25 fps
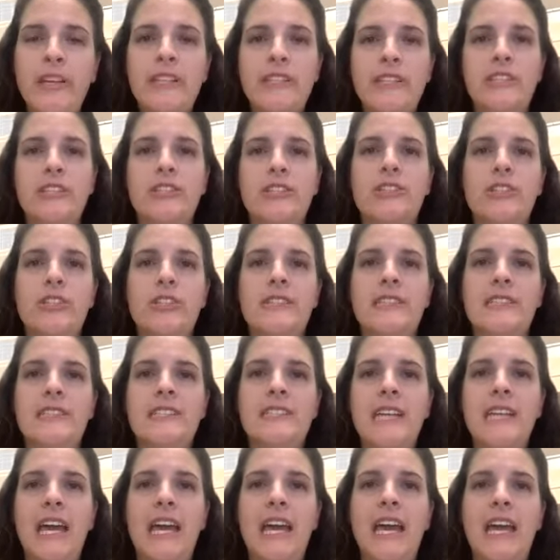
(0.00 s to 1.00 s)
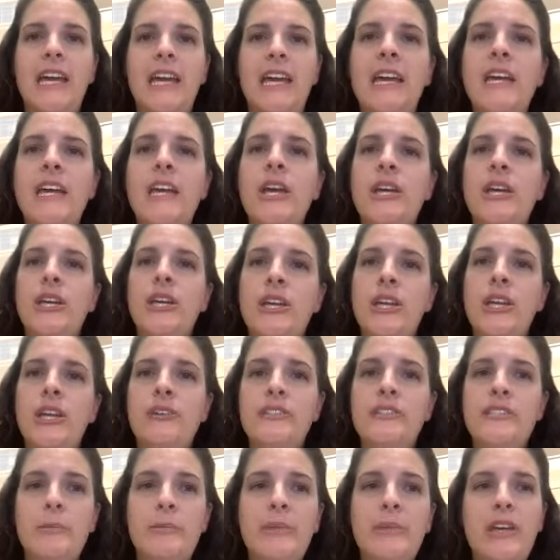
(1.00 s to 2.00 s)
Surgeons saying,
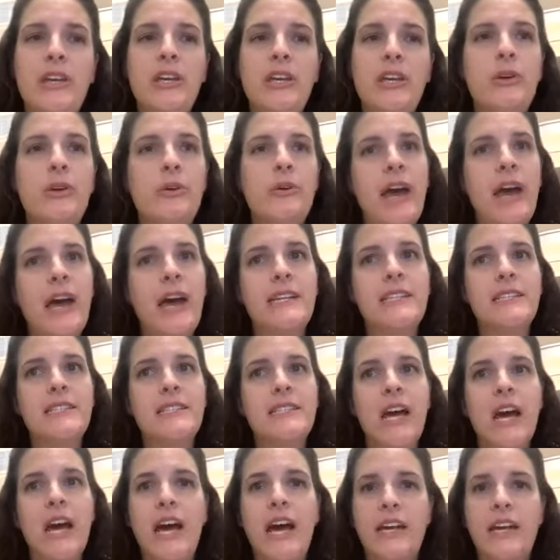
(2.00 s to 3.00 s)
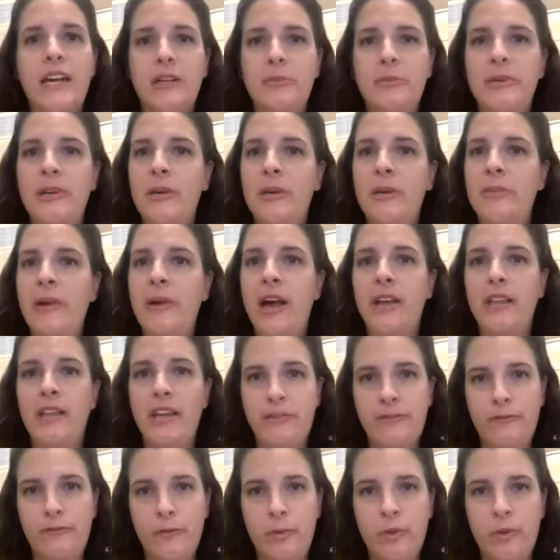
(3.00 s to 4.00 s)
somebody who has a higher BMI,
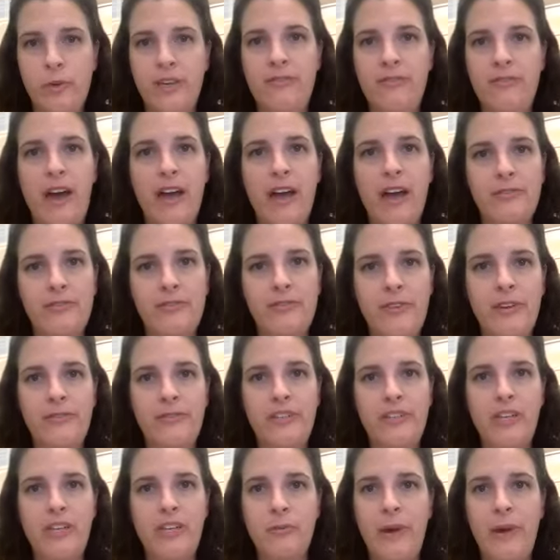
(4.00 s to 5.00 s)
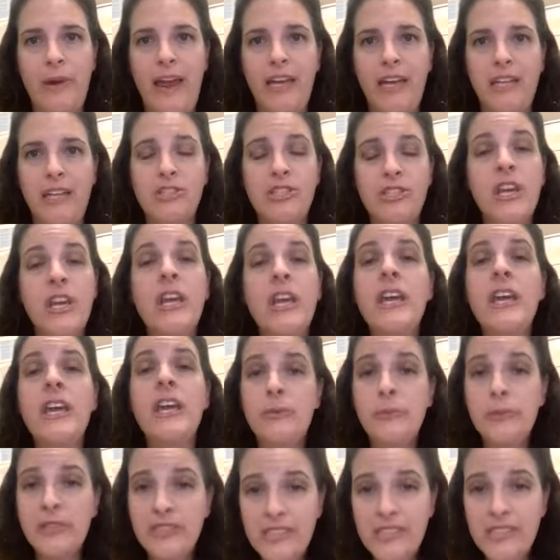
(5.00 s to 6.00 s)
that 45-50 range, it
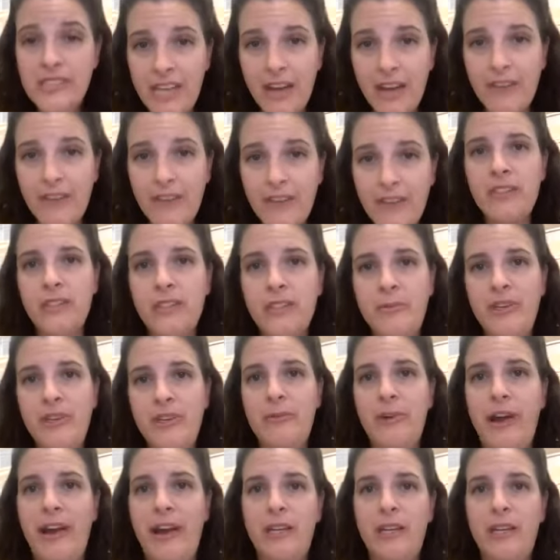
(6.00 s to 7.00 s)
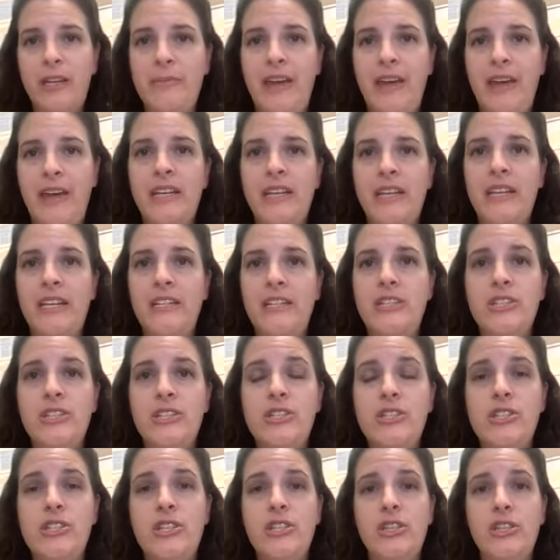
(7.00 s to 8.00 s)
would definitely be recommended
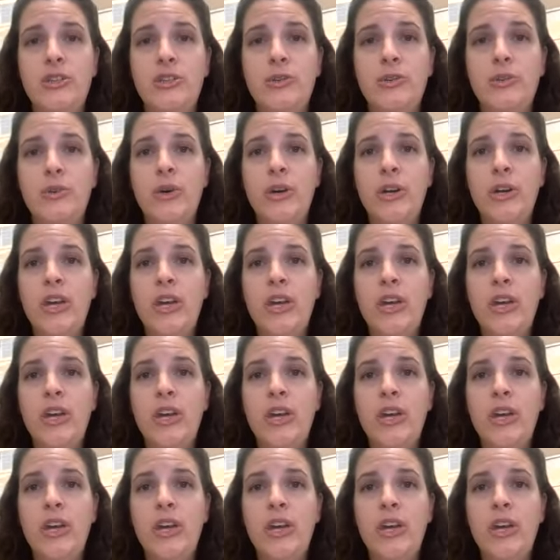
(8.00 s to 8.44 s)
to